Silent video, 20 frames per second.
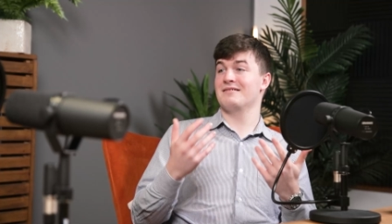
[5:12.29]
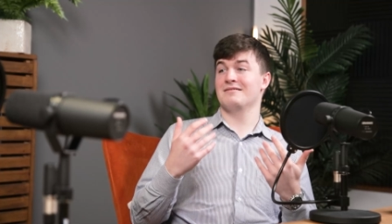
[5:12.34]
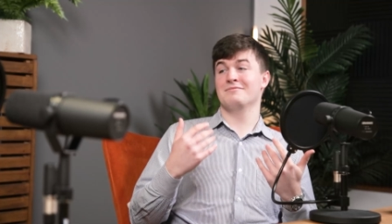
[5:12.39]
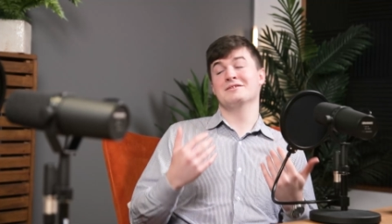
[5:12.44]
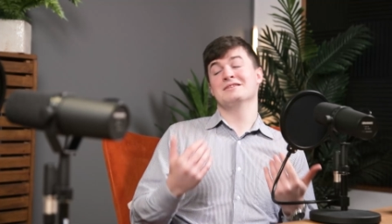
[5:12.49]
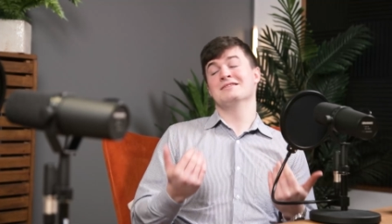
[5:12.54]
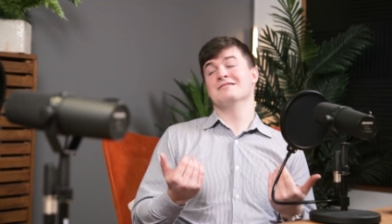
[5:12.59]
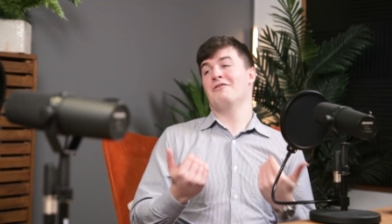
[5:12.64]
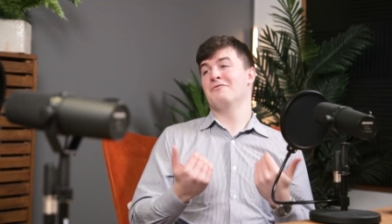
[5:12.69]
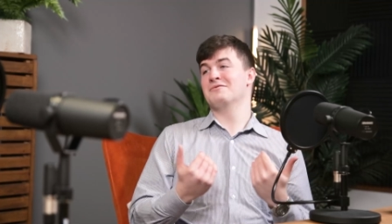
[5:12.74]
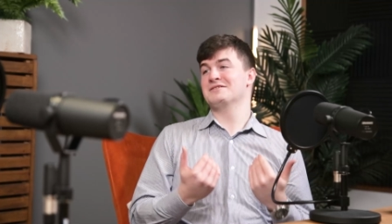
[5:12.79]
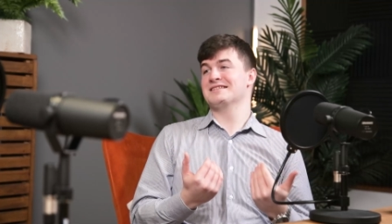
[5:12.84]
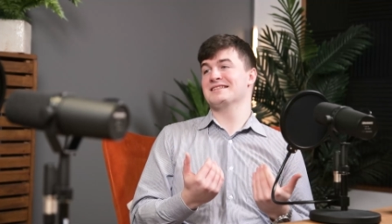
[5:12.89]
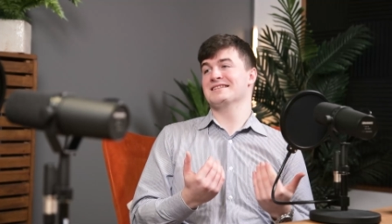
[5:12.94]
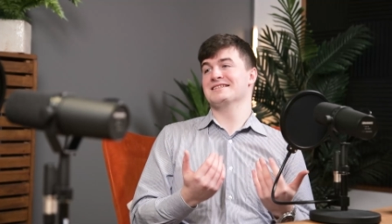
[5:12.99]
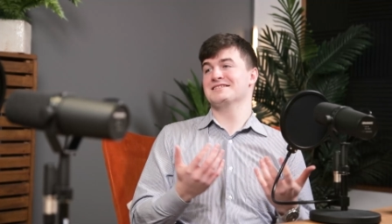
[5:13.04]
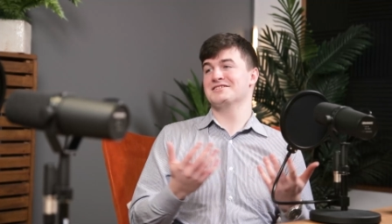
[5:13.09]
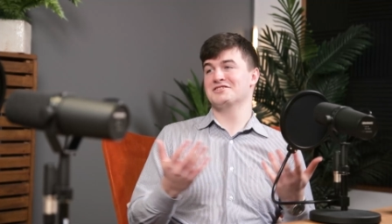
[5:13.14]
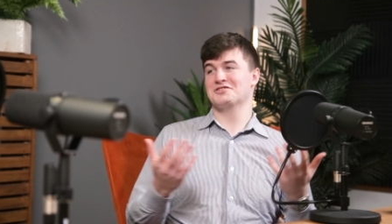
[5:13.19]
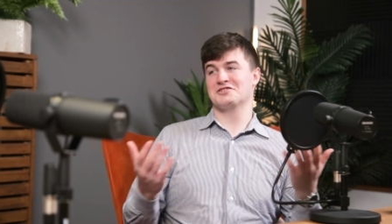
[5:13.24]
I mean, obviously
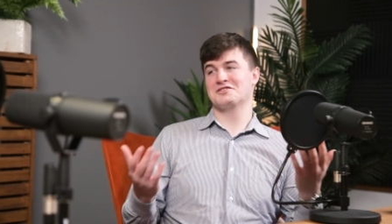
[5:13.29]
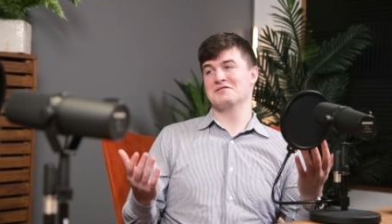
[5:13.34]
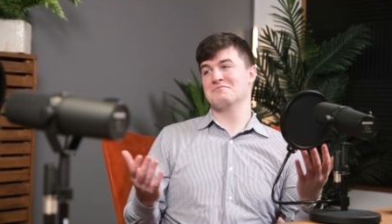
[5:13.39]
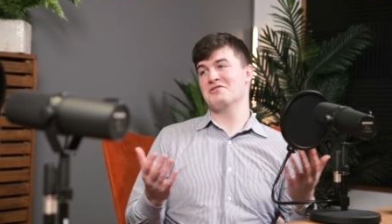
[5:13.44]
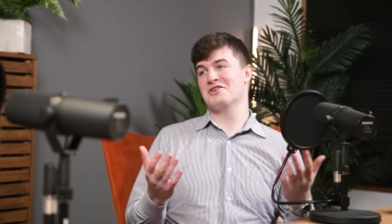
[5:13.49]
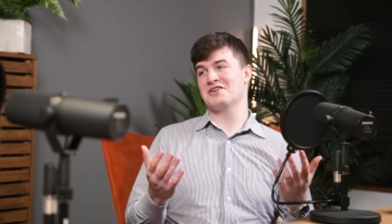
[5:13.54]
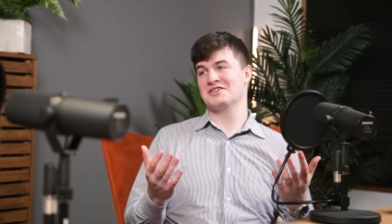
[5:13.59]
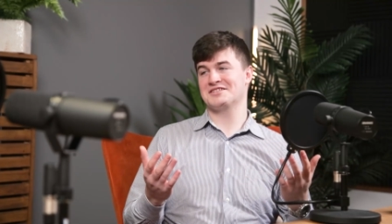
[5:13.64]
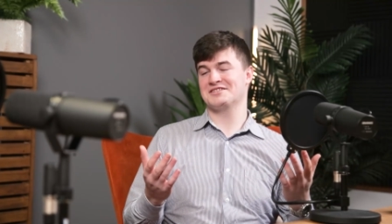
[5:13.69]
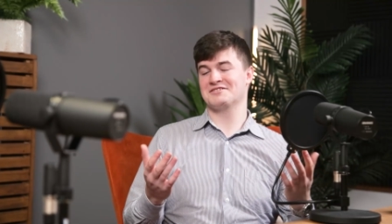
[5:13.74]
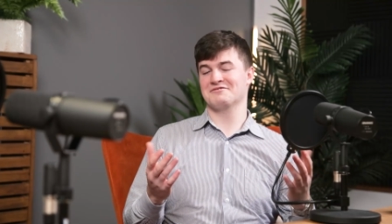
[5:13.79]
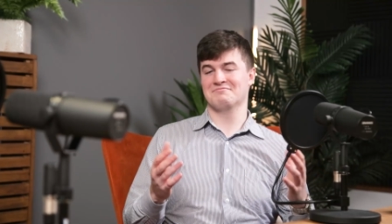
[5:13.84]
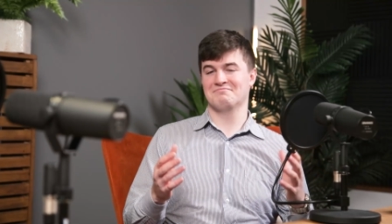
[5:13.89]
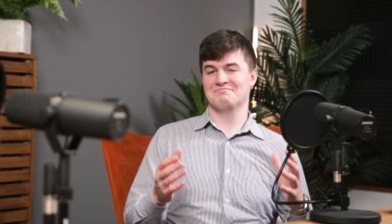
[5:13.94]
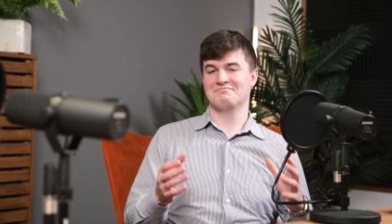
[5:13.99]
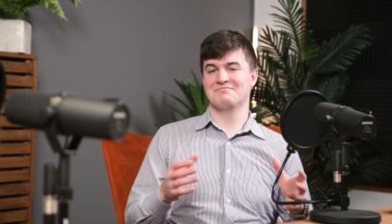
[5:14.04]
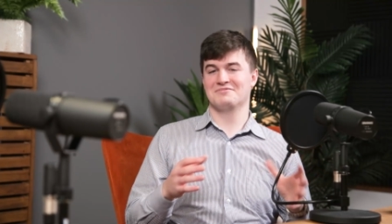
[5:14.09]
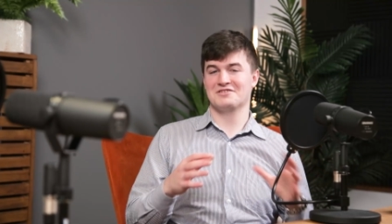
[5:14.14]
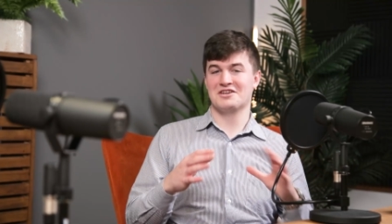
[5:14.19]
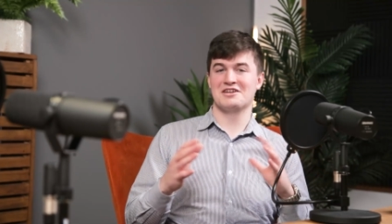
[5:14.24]
this is just a personal
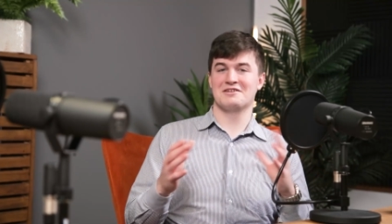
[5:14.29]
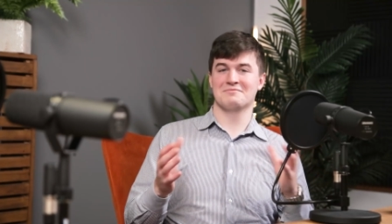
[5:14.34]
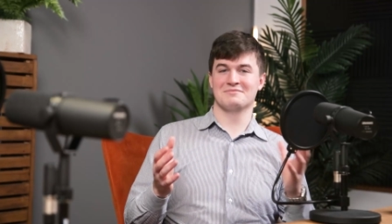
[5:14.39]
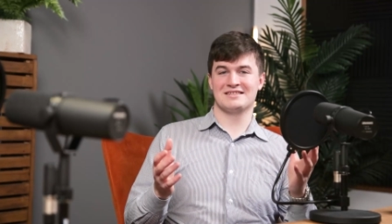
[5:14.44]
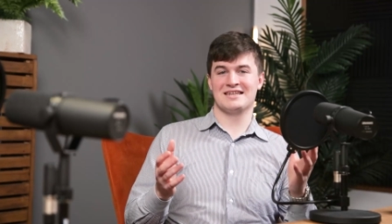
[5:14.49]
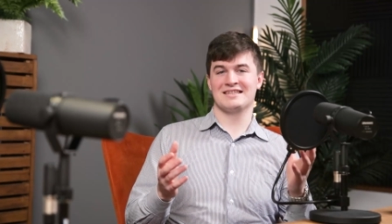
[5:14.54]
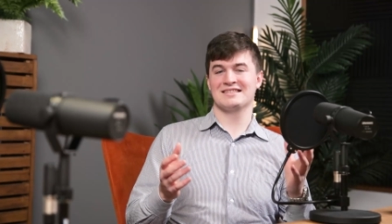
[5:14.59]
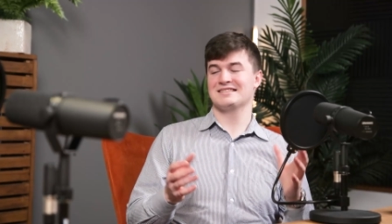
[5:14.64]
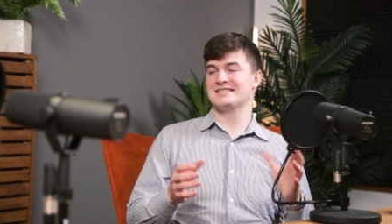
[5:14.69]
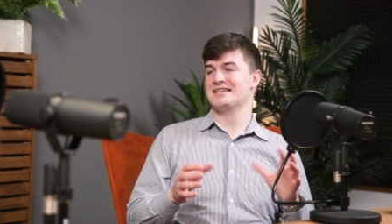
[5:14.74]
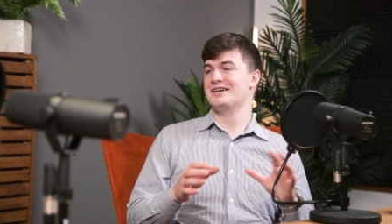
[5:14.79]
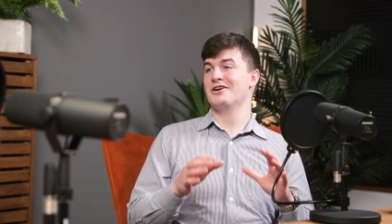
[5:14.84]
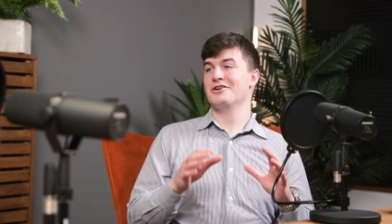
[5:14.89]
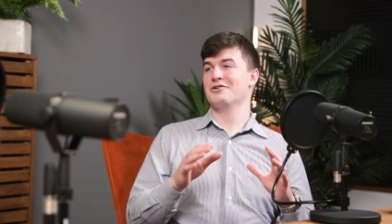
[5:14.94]
circumstance.